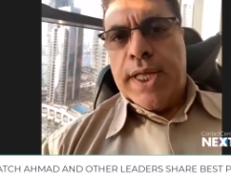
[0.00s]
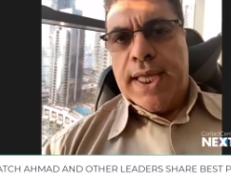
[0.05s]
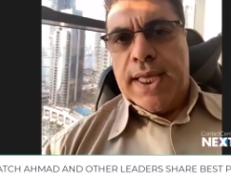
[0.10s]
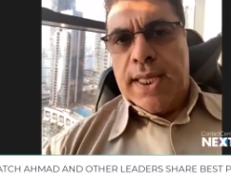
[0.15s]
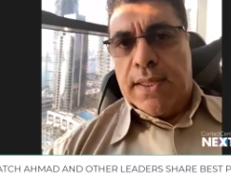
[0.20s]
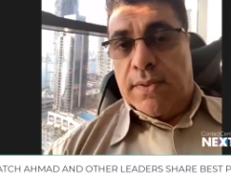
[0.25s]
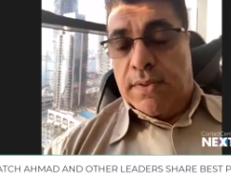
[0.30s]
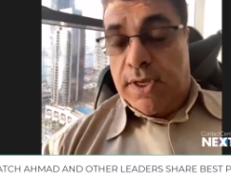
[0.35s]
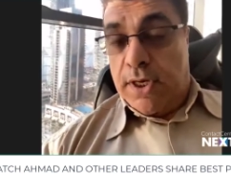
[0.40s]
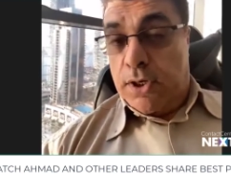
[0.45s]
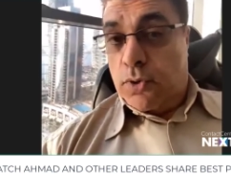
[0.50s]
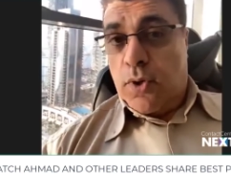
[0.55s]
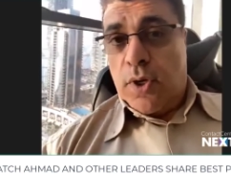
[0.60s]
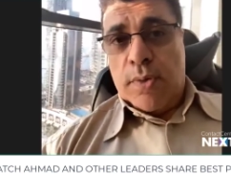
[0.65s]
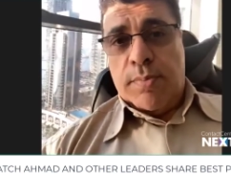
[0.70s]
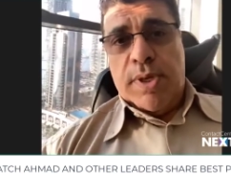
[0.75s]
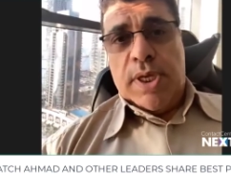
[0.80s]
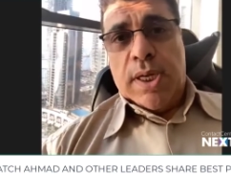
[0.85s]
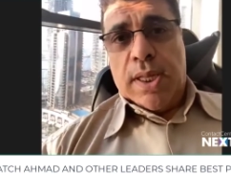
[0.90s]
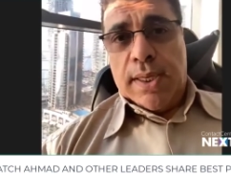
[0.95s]
and they're going
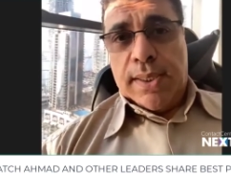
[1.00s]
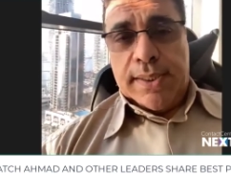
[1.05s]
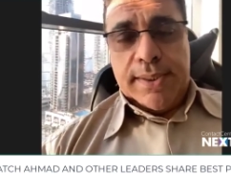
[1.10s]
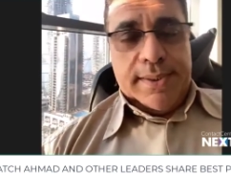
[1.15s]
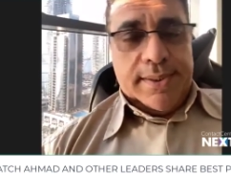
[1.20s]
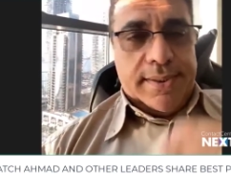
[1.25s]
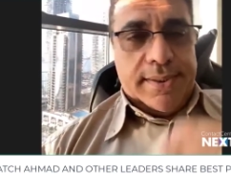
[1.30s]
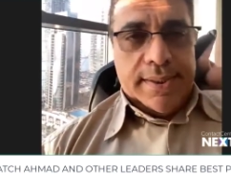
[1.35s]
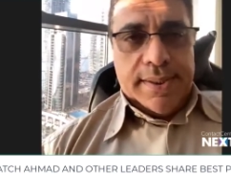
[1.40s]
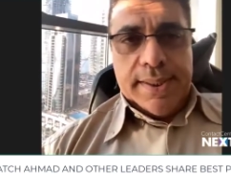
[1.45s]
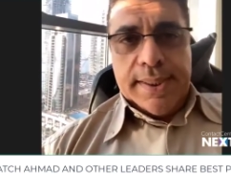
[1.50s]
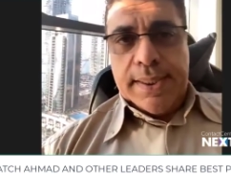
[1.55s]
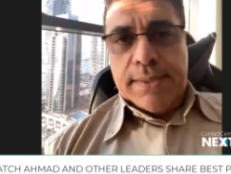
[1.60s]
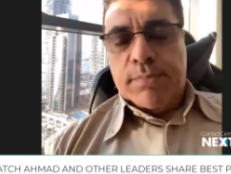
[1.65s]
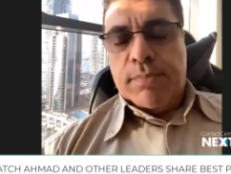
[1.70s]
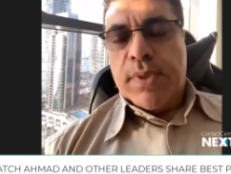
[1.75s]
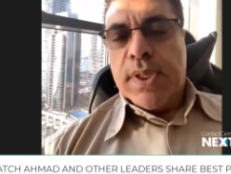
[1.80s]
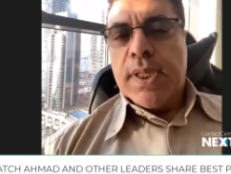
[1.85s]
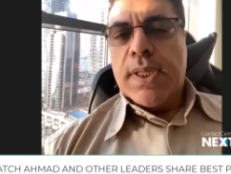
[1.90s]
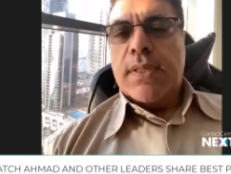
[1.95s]
to be like
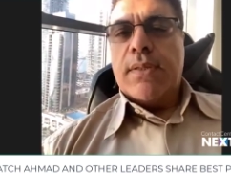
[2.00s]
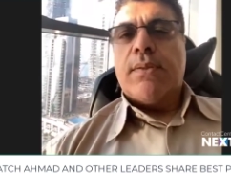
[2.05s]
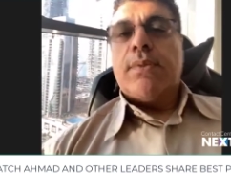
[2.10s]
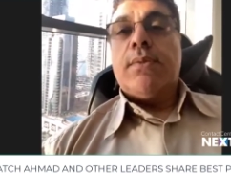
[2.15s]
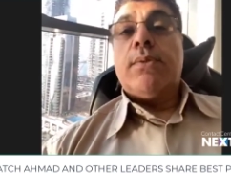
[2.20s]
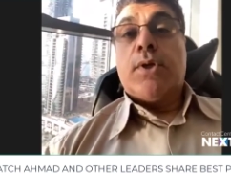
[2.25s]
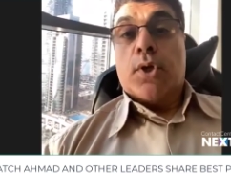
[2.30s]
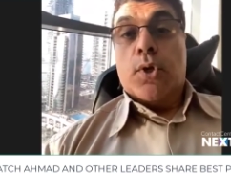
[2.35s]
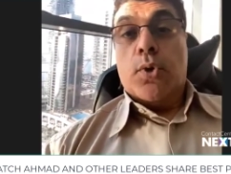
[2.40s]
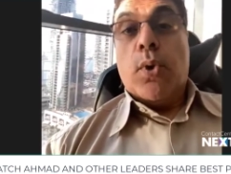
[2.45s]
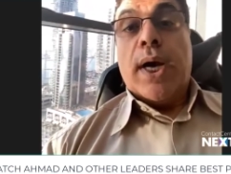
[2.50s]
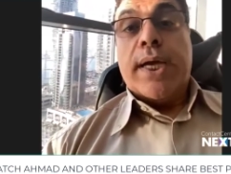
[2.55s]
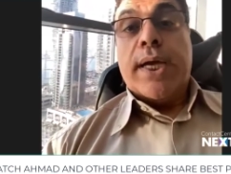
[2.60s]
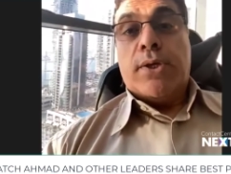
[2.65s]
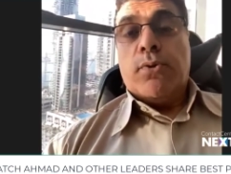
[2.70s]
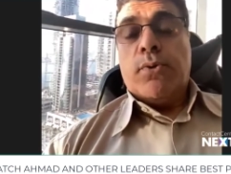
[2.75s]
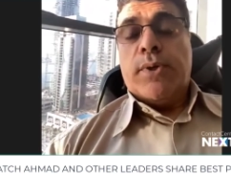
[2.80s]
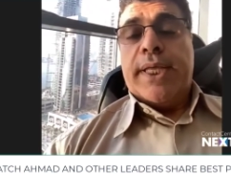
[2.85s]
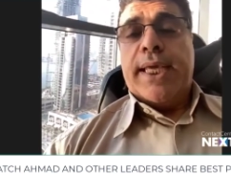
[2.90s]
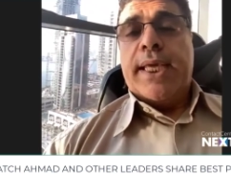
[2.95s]

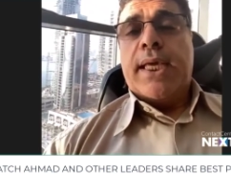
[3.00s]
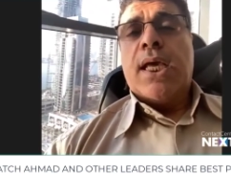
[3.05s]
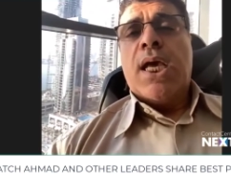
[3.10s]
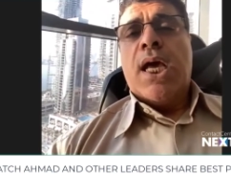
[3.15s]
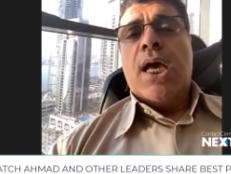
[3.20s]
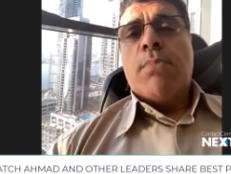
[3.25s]
quite unique.